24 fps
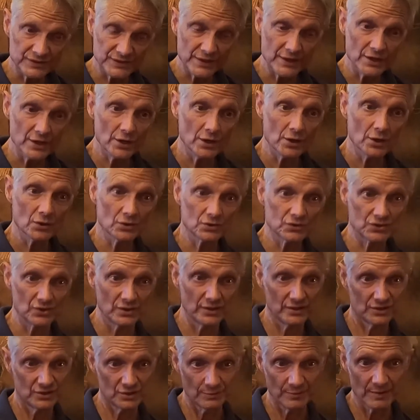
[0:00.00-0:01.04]
there, so you
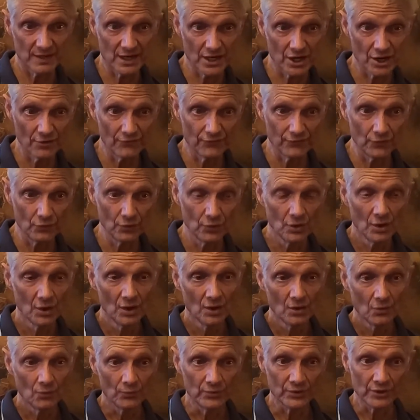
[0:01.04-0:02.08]
have to be careful
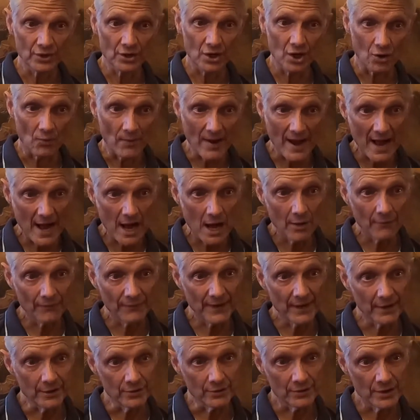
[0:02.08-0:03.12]
when you go out
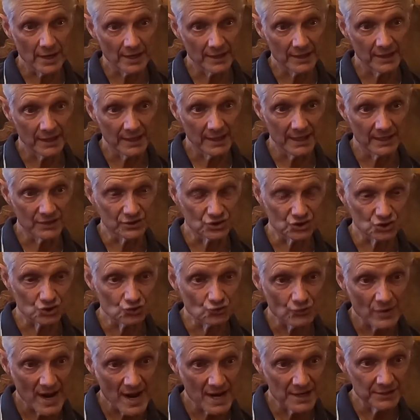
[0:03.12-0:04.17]
that you're not going to get
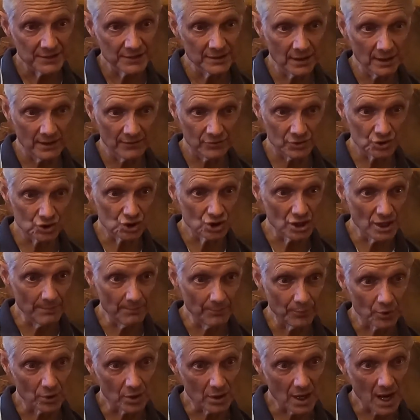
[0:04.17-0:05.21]
stranded on the ship
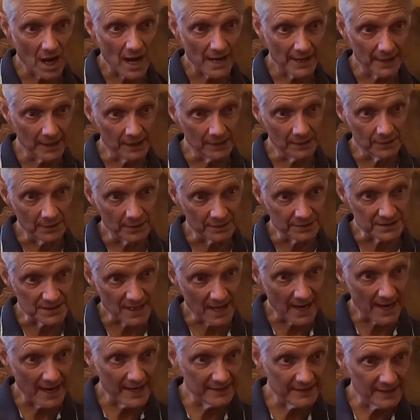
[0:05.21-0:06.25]
or caught in a
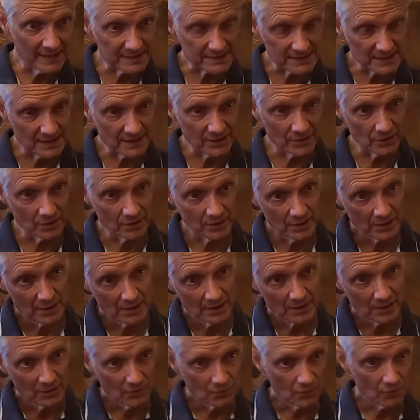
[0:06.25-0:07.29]
tide that's going to
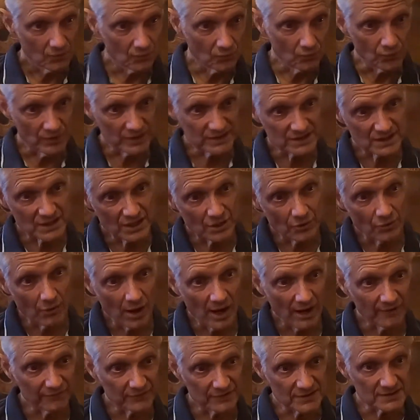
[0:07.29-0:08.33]
whisk you
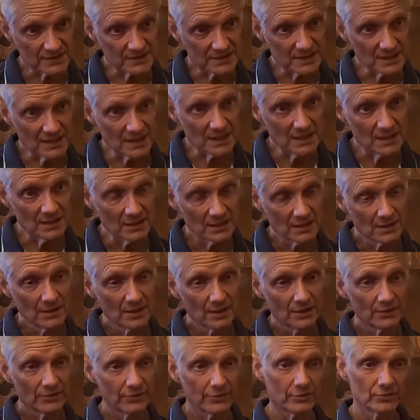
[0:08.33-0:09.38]
off to sea.
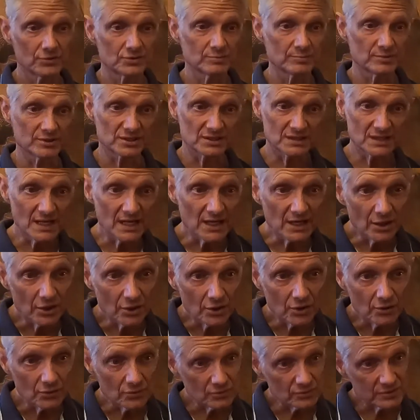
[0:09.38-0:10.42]
There's
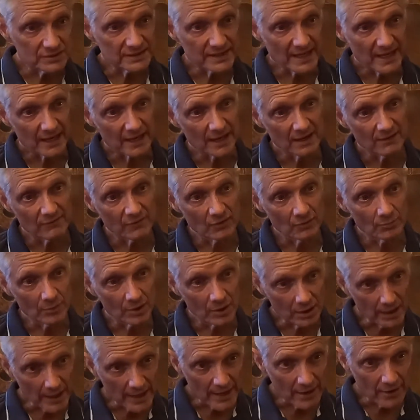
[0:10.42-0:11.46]
mosquitoes that give you
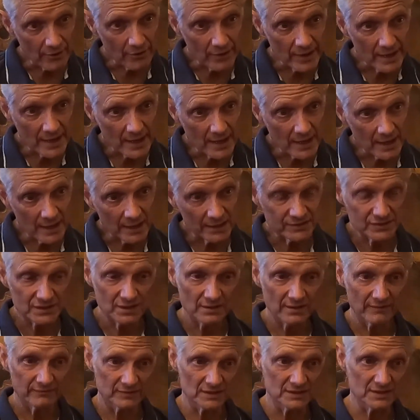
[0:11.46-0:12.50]
malaria, so you
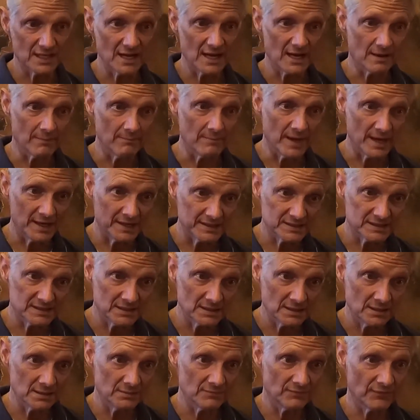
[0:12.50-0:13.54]
have to take a
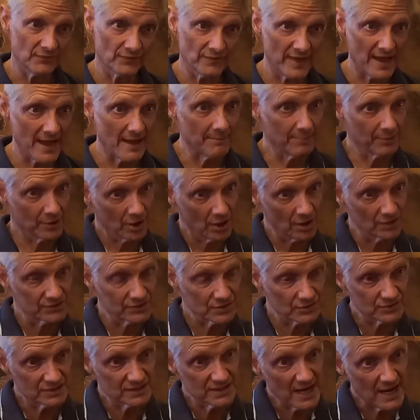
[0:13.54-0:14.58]
medicine for that, but also
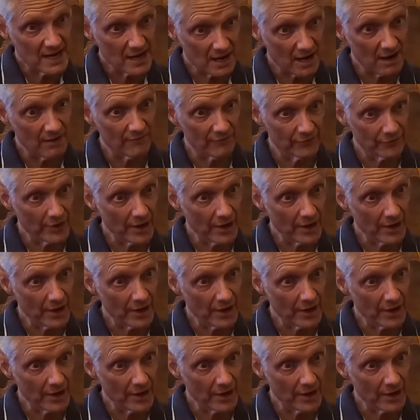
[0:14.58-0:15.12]
stay covered